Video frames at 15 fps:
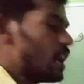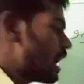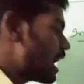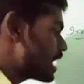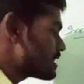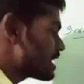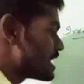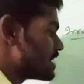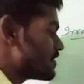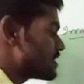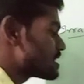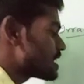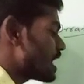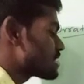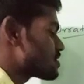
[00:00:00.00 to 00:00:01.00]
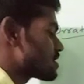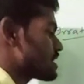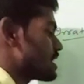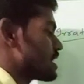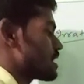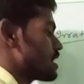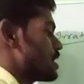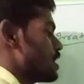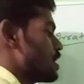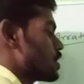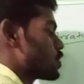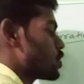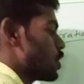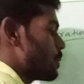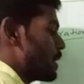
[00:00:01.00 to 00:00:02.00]
And then division also take
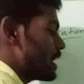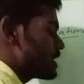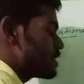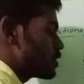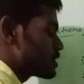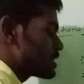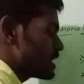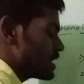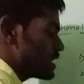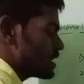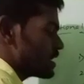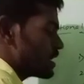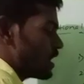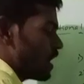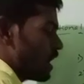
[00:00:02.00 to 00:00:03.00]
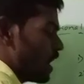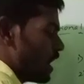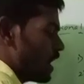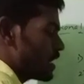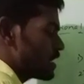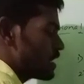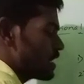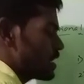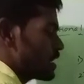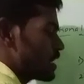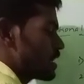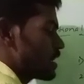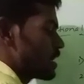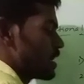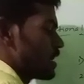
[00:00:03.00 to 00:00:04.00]
2 by root 3 or
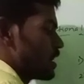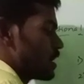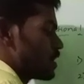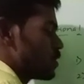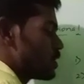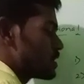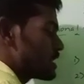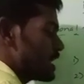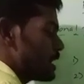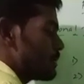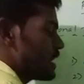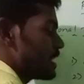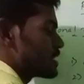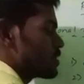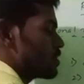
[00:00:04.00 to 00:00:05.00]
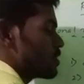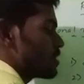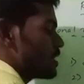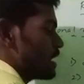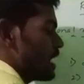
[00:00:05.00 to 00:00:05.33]
root 3 by 2.